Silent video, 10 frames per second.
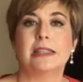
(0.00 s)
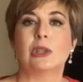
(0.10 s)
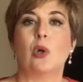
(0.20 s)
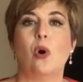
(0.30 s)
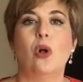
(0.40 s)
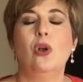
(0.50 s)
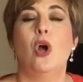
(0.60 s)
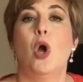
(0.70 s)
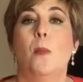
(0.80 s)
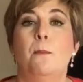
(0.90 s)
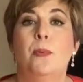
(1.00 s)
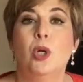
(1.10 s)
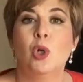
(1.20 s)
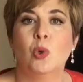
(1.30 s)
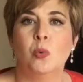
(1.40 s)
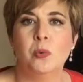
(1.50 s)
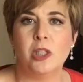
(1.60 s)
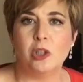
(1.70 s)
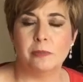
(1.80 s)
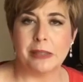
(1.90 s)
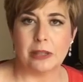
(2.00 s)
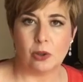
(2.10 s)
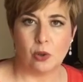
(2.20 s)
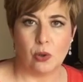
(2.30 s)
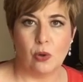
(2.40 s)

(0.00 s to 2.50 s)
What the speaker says: called pluviómetro.